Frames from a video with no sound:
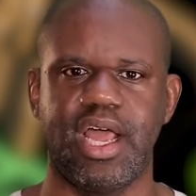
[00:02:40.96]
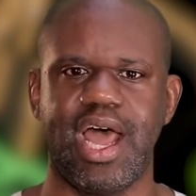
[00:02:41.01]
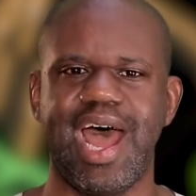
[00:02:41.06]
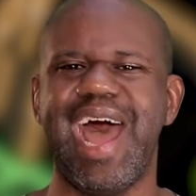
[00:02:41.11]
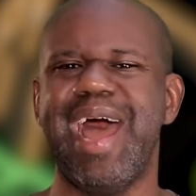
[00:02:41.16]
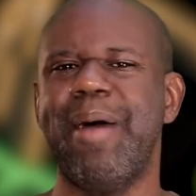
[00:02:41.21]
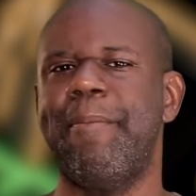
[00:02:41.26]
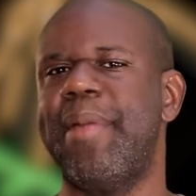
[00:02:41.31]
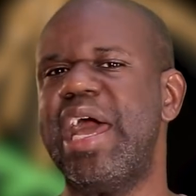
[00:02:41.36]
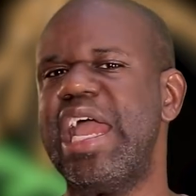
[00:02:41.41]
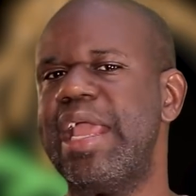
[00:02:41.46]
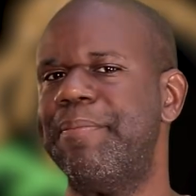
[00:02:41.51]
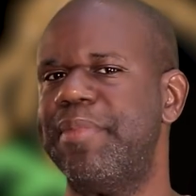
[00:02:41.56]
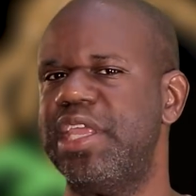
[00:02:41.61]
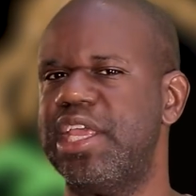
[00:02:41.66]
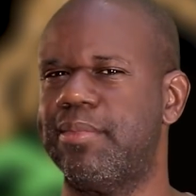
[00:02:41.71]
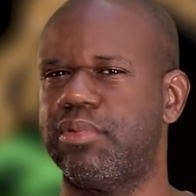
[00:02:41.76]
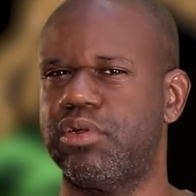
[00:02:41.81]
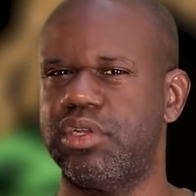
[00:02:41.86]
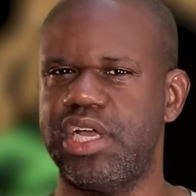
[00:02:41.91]
I might
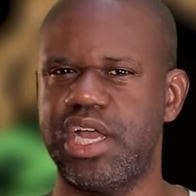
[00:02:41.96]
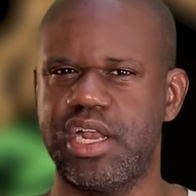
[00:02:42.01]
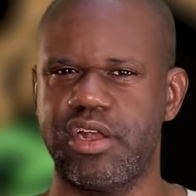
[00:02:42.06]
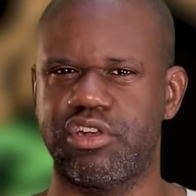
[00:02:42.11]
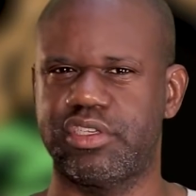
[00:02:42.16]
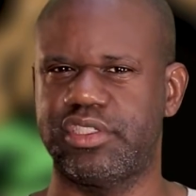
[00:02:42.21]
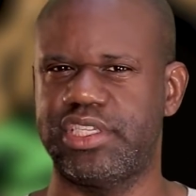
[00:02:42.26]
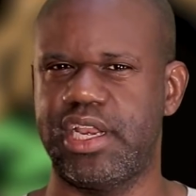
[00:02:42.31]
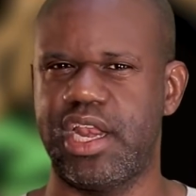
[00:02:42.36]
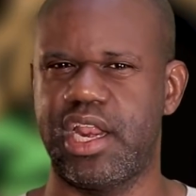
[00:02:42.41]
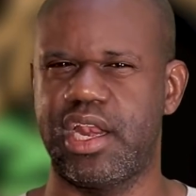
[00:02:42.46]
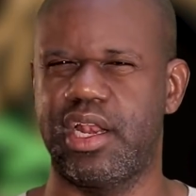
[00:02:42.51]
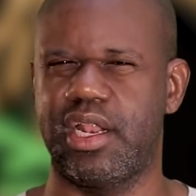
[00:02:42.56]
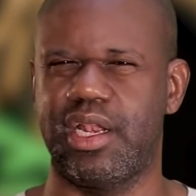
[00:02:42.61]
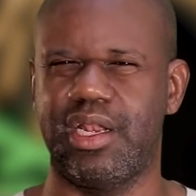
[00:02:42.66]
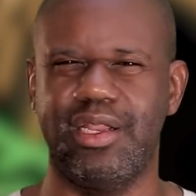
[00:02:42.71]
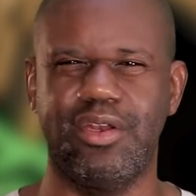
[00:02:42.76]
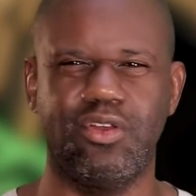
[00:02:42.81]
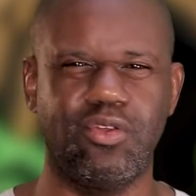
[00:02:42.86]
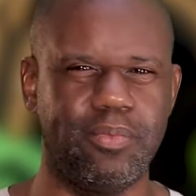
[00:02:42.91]
be able to understand it a
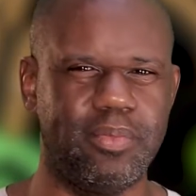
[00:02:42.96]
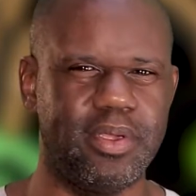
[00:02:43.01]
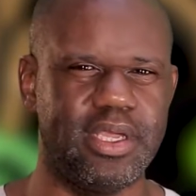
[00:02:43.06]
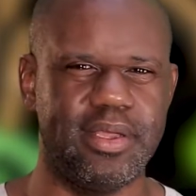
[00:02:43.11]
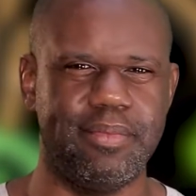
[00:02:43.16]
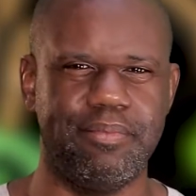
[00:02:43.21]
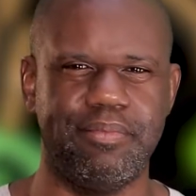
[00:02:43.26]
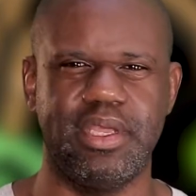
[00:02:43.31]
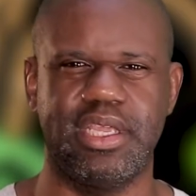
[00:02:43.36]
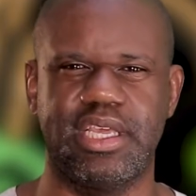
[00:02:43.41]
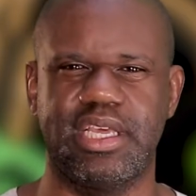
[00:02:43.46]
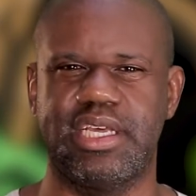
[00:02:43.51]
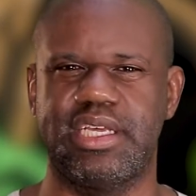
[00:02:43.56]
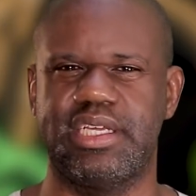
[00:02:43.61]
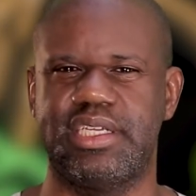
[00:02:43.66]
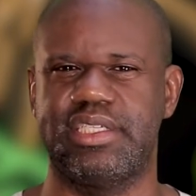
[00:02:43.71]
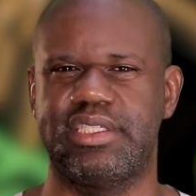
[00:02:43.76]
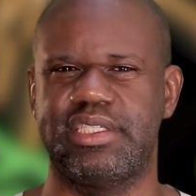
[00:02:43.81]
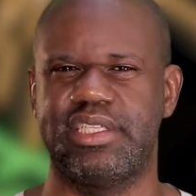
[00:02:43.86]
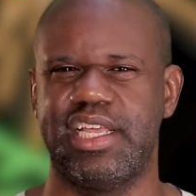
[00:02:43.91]
little bit
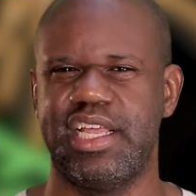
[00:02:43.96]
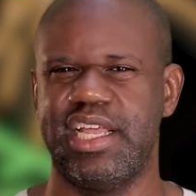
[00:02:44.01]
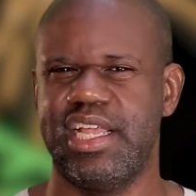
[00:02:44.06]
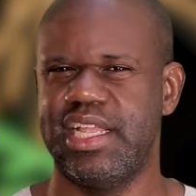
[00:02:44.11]
because